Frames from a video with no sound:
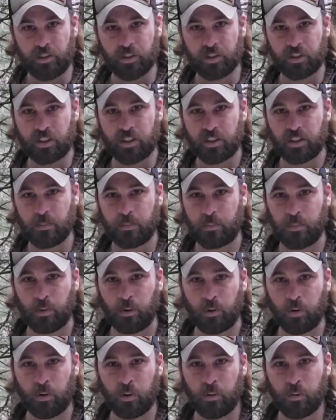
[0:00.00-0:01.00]
just a
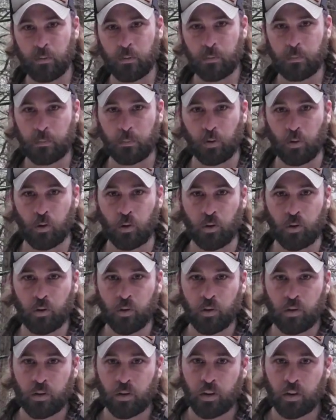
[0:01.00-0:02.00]
simple pull
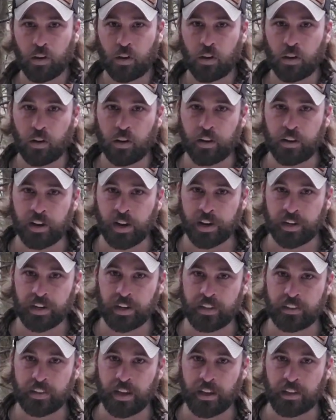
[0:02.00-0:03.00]
and I
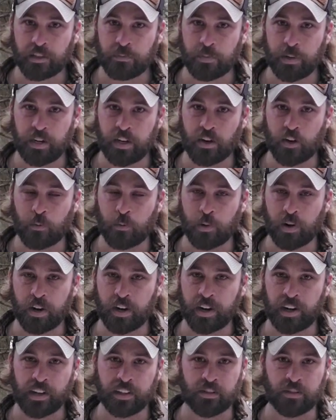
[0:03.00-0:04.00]
can hit that speed
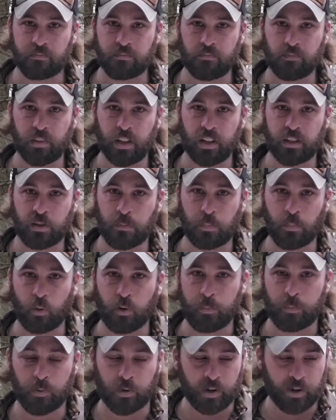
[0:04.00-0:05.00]
opening and it's
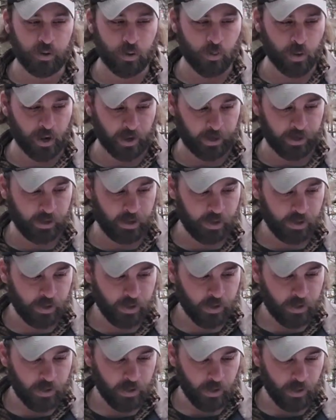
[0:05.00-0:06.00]
deployed pretty quick.
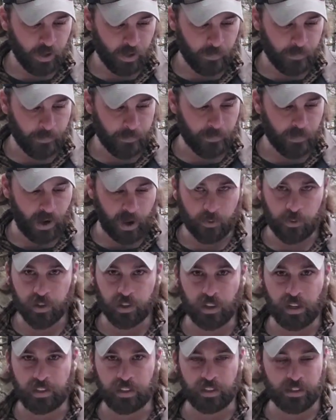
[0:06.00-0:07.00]
I
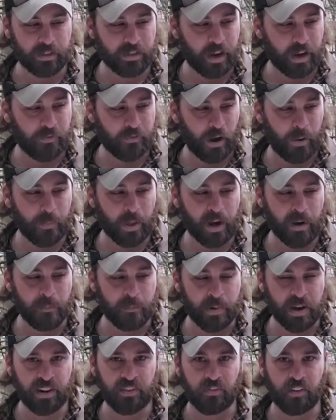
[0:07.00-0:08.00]
really like this knife. I'm not a
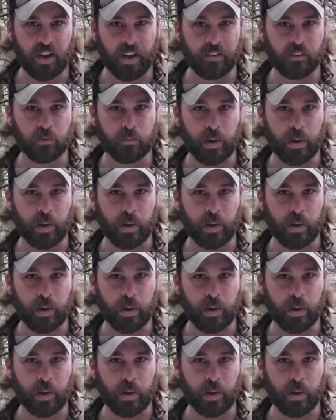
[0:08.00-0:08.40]
big fan of